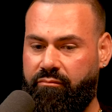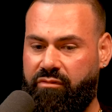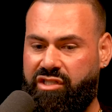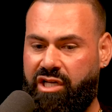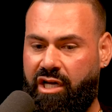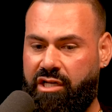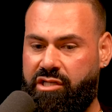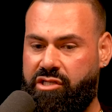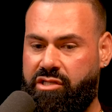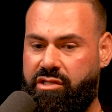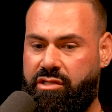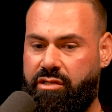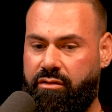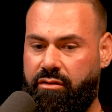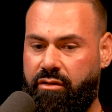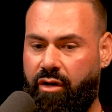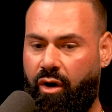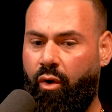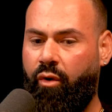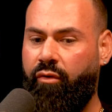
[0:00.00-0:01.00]
Touched
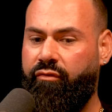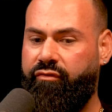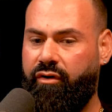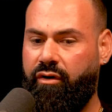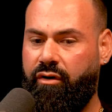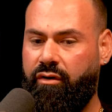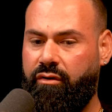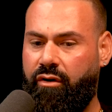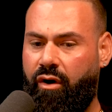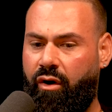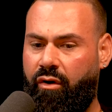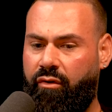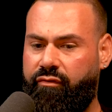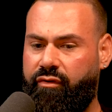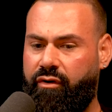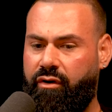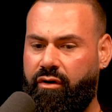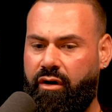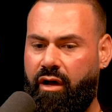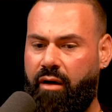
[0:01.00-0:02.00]
over
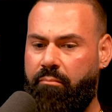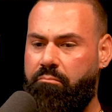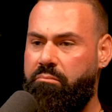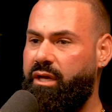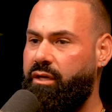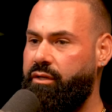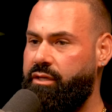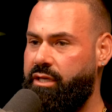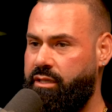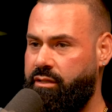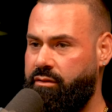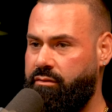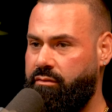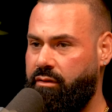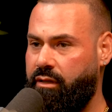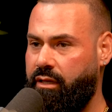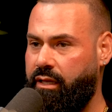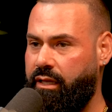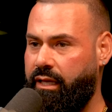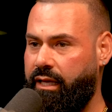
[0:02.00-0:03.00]
$1 billion
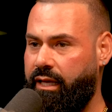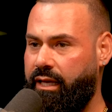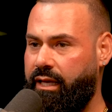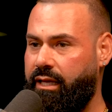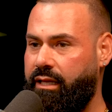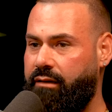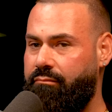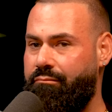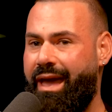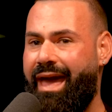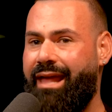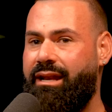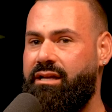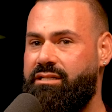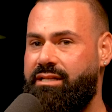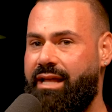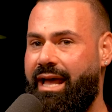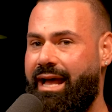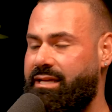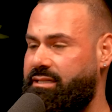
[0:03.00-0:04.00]
in
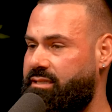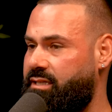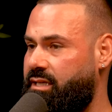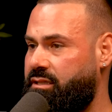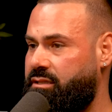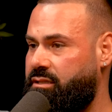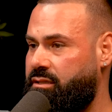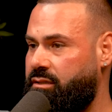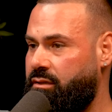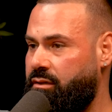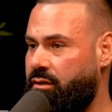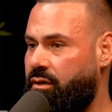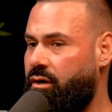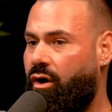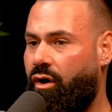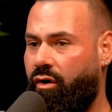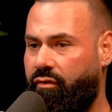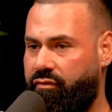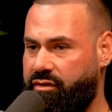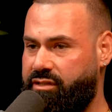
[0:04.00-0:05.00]
managed assets
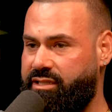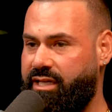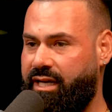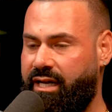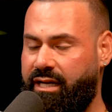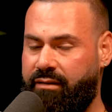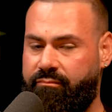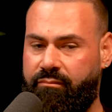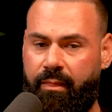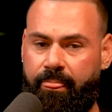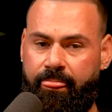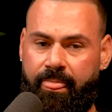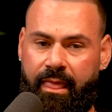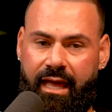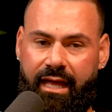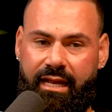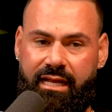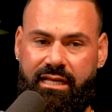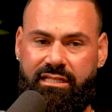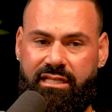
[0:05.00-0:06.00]
over time.
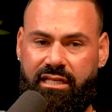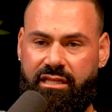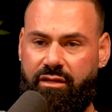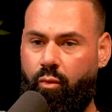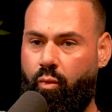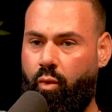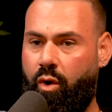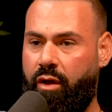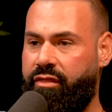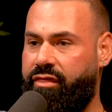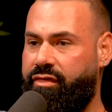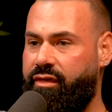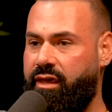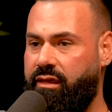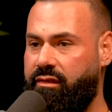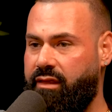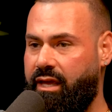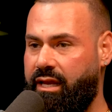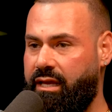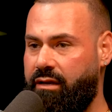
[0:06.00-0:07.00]
And he said the one
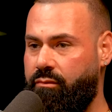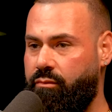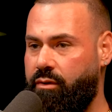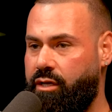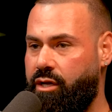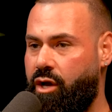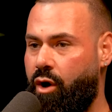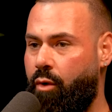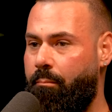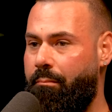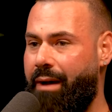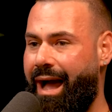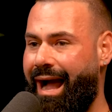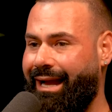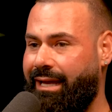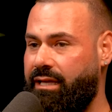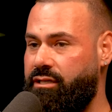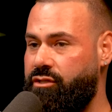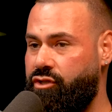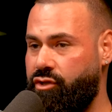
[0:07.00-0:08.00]
thing that he would go
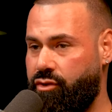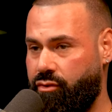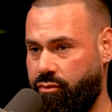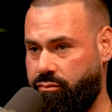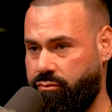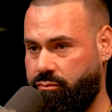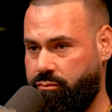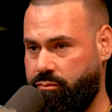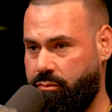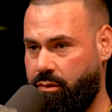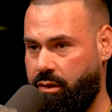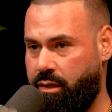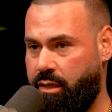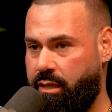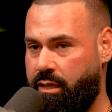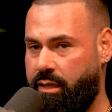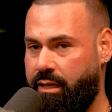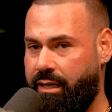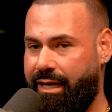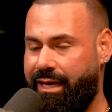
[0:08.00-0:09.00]
back and do
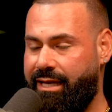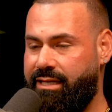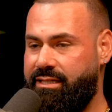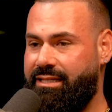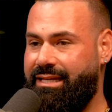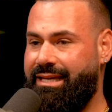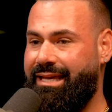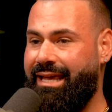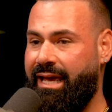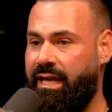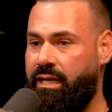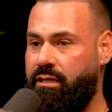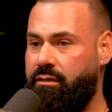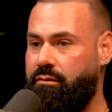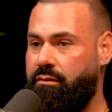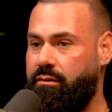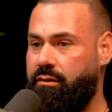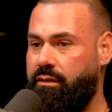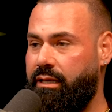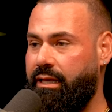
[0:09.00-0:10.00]
is get
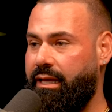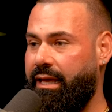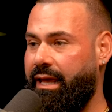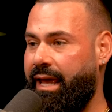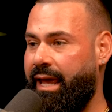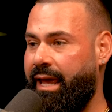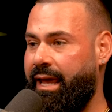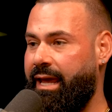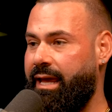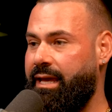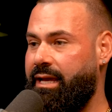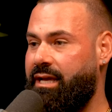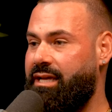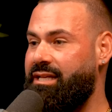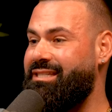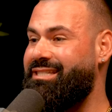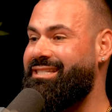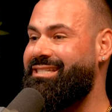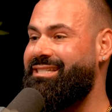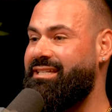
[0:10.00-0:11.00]
a
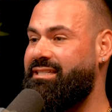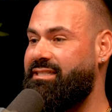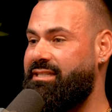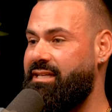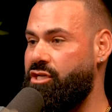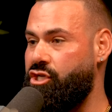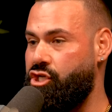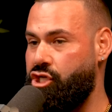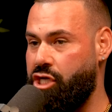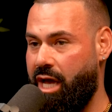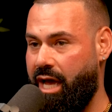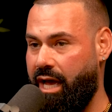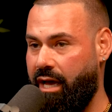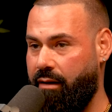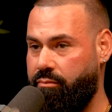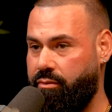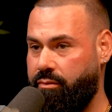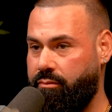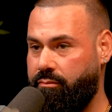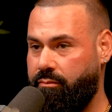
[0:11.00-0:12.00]
consistent
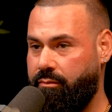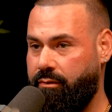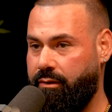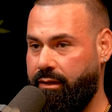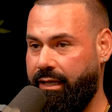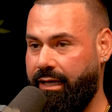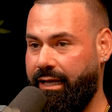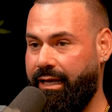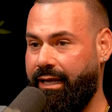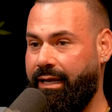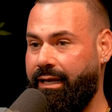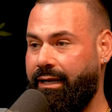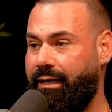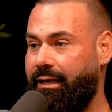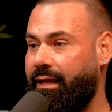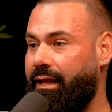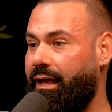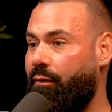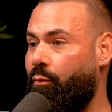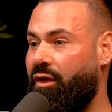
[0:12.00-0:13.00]
job
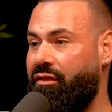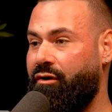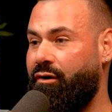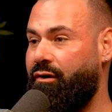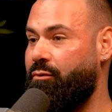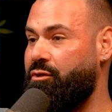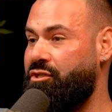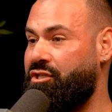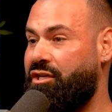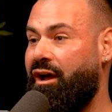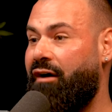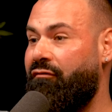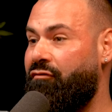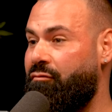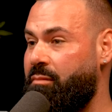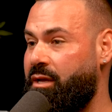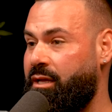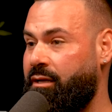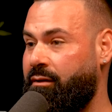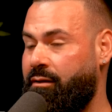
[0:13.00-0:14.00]
in, whether it was
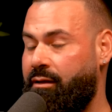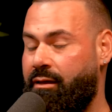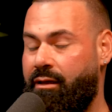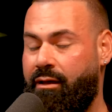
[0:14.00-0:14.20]
government